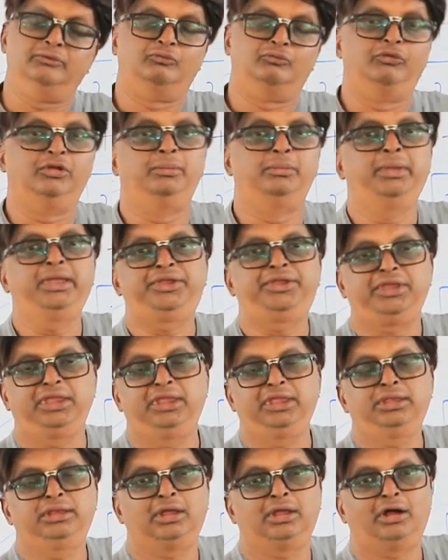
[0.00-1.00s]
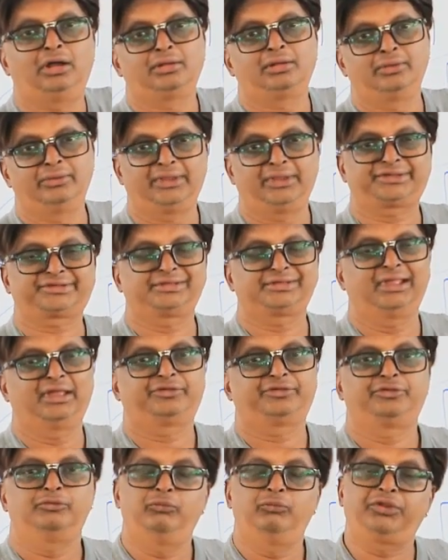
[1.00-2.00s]
We'll meet in our next
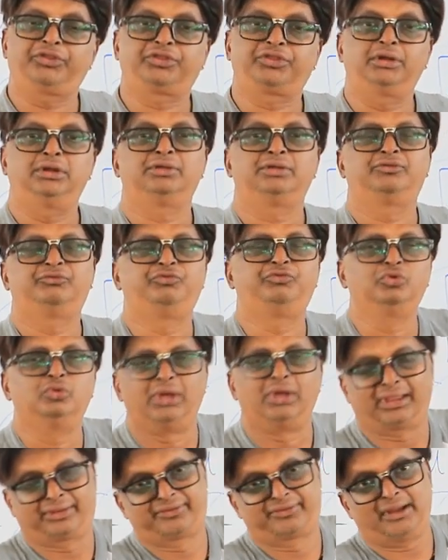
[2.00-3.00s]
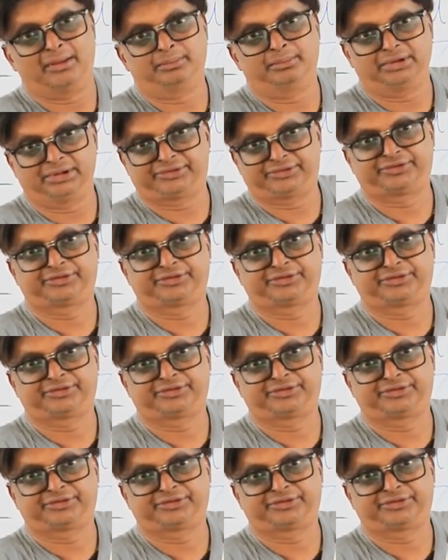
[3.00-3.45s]
class with few examples.